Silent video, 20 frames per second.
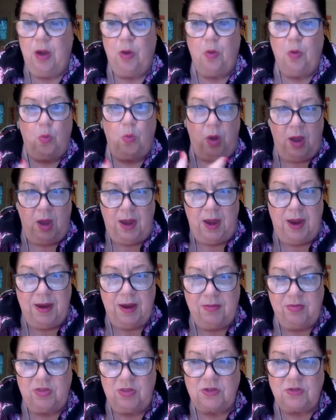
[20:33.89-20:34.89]
why
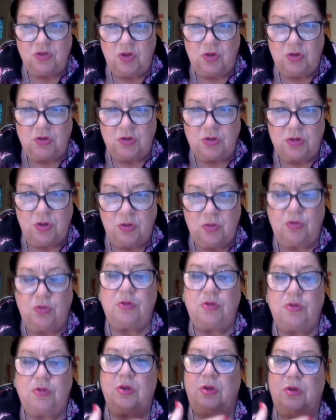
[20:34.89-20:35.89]
this year is so
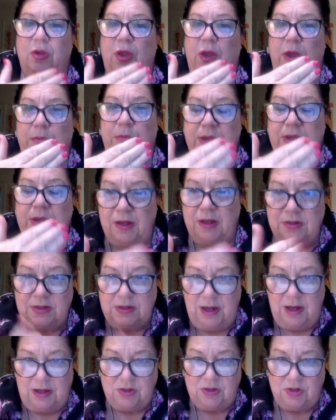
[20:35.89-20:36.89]
crucial, because
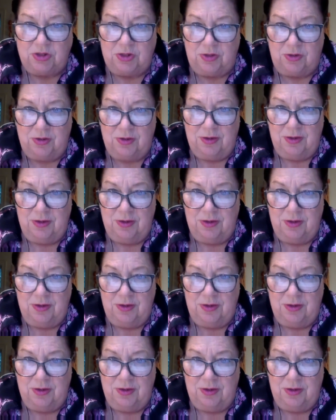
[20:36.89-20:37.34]
next year